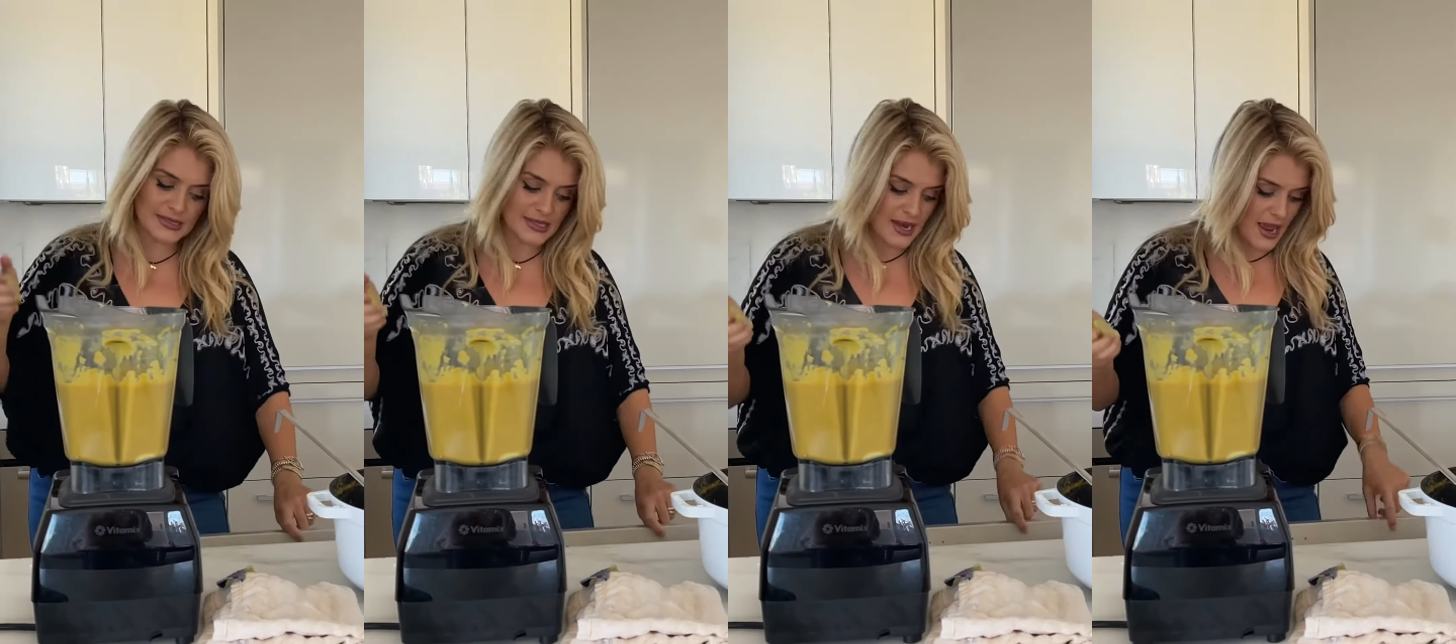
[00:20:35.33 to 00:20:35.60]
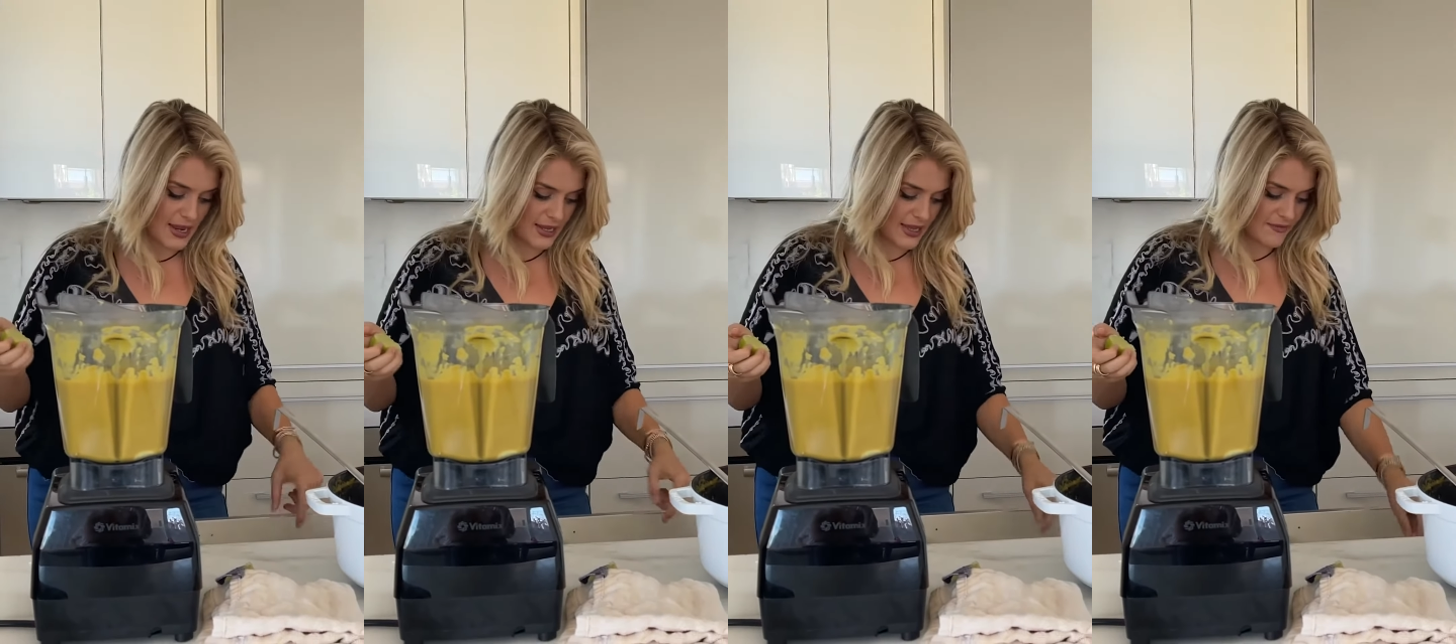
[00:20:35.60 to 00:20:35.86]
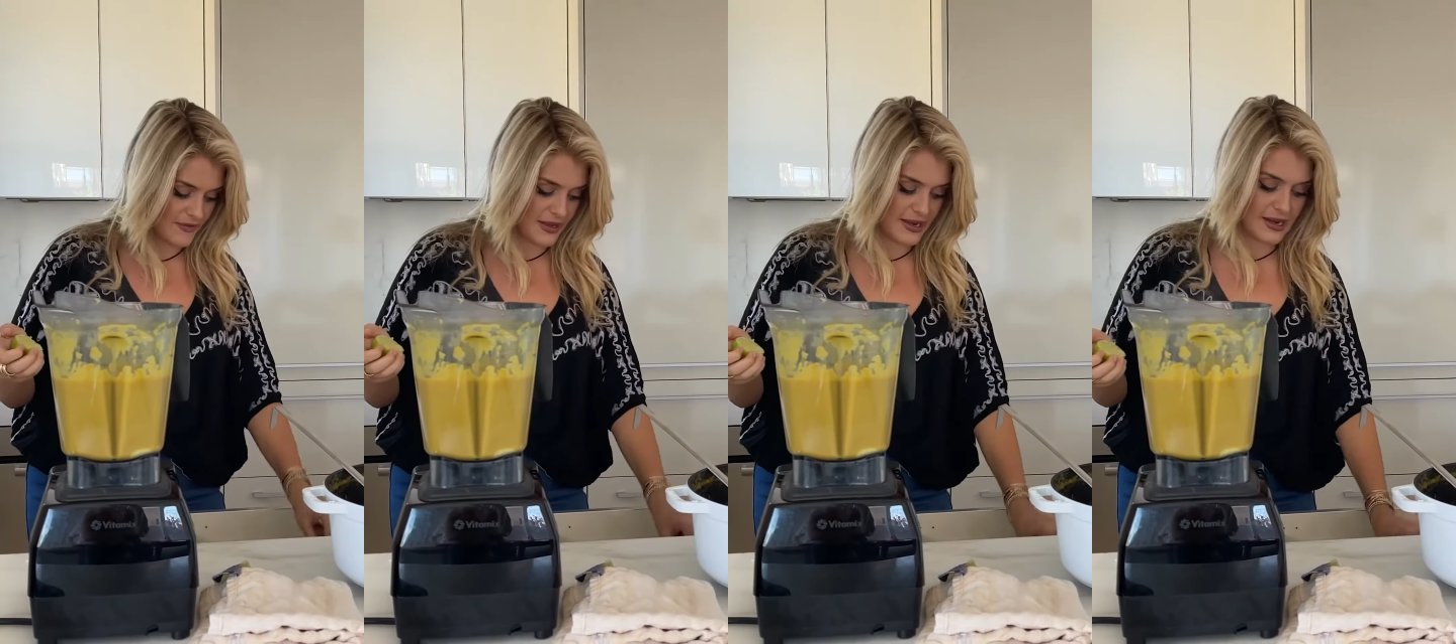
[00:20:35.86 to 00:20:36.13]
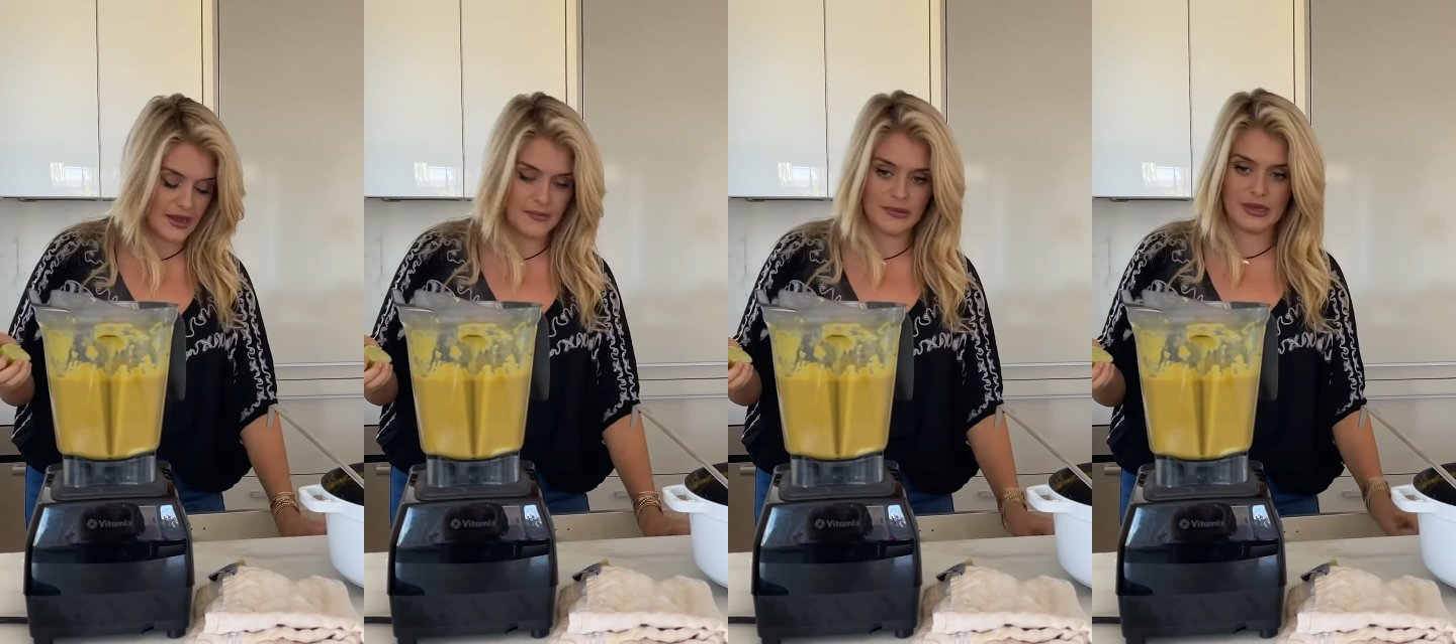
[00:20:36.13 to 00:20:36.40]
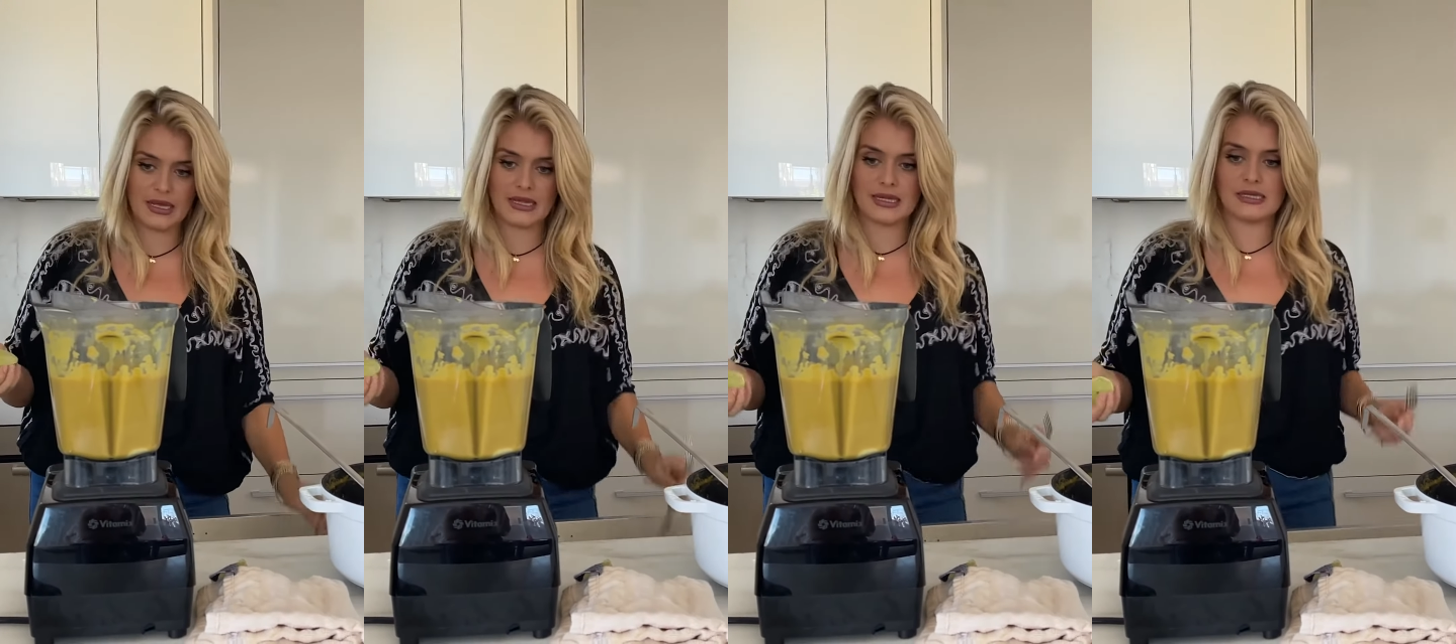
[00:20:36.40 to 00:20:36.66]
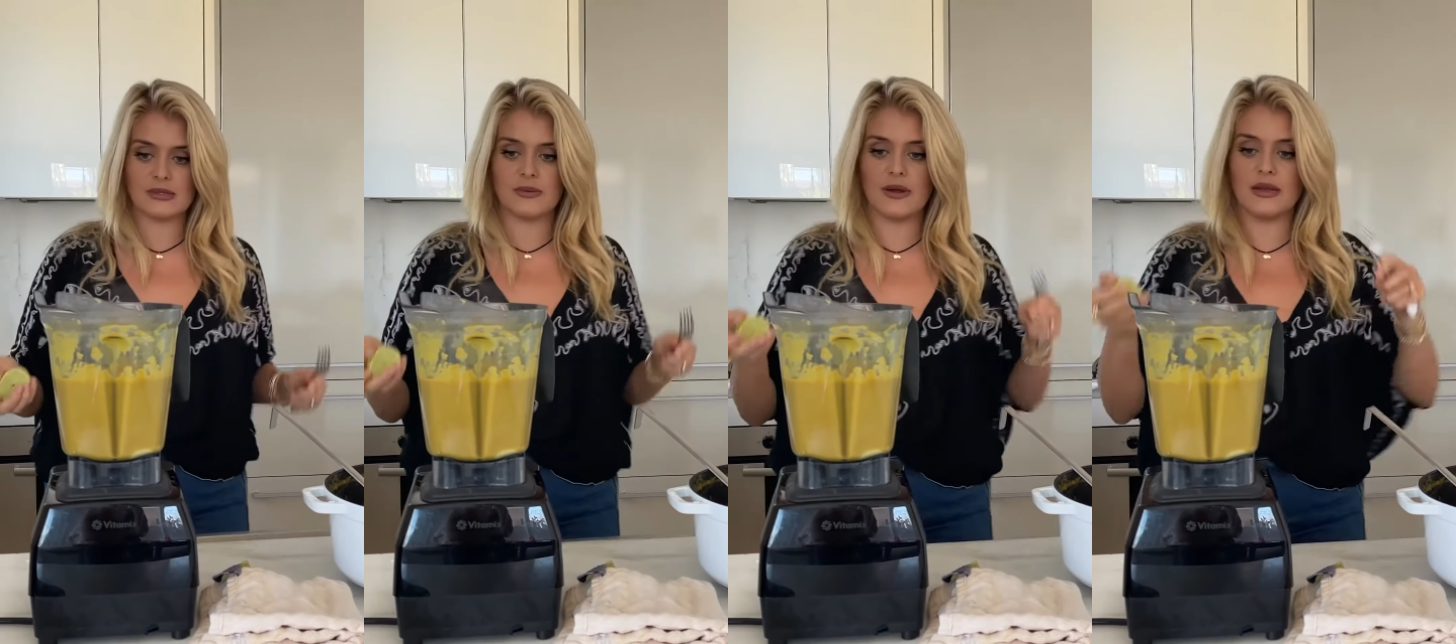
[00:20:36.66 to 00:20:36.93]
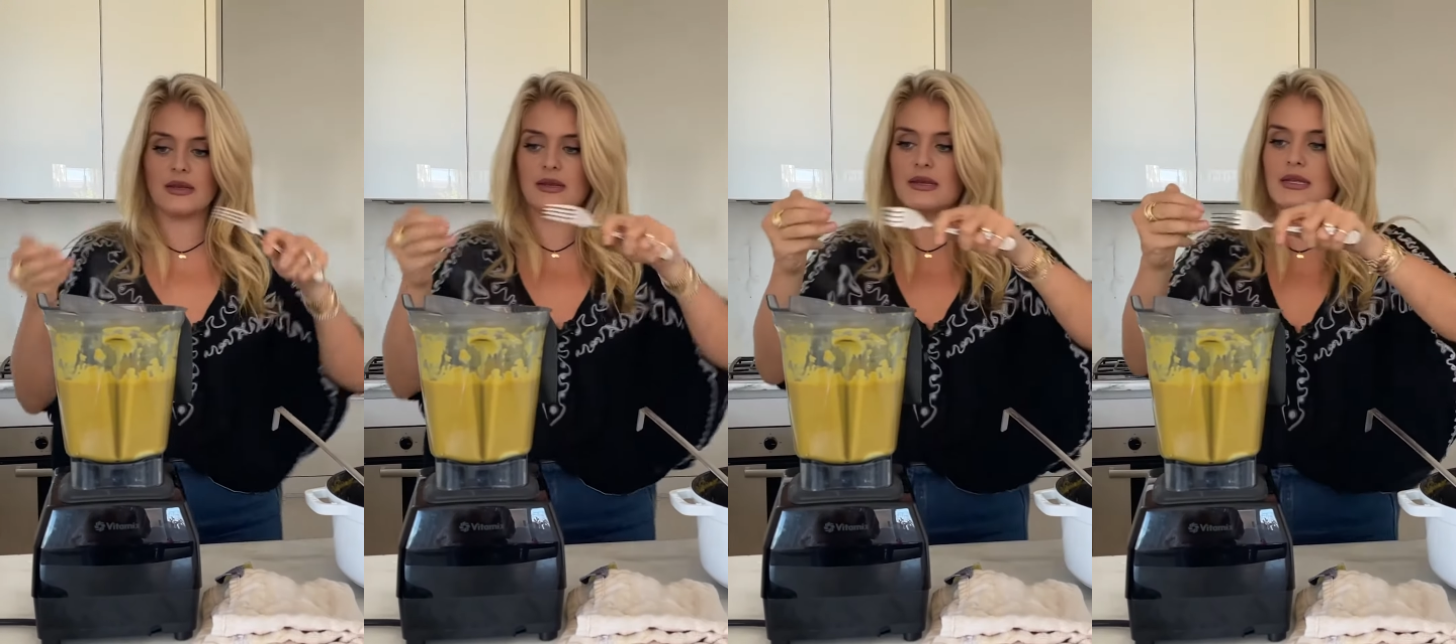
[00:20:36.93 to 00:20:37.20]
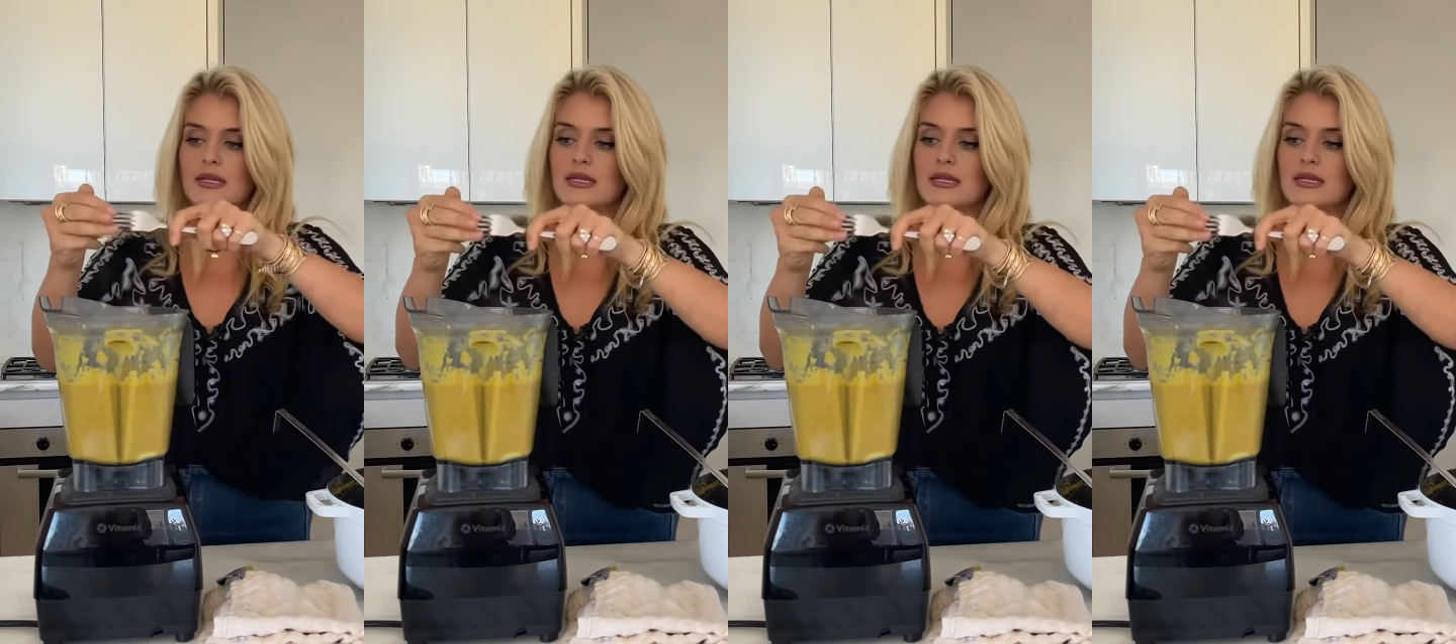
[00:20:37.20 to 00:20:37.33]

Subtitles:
not giving it up like this one,